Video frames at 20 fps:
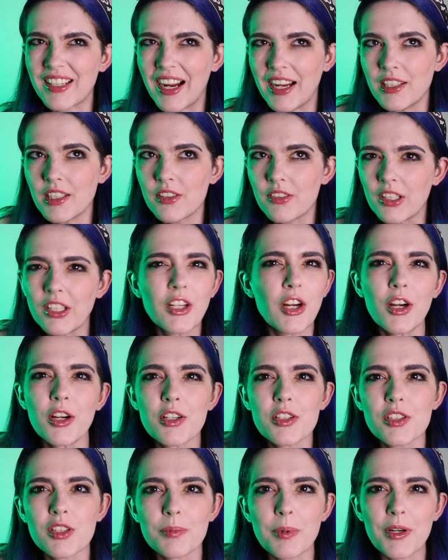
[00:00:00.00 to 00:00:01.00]
kind of
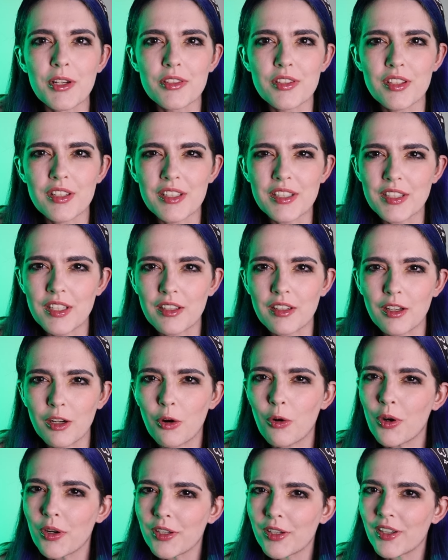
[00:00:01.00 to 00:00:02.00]
encourage the person to sit in a
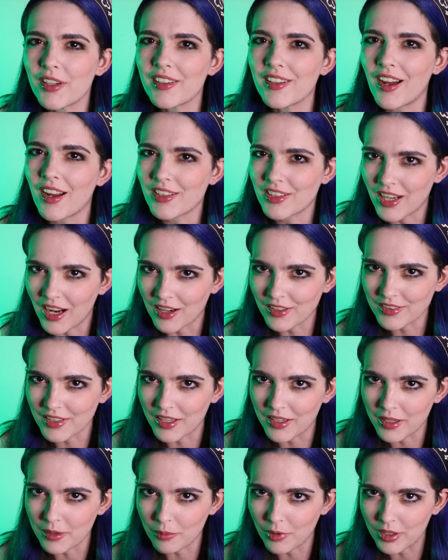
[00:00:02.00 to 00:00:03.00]
corner and not talk to
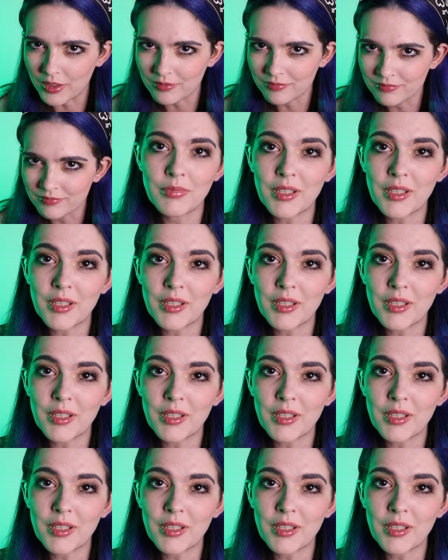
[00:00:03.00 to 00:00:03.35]
anyone.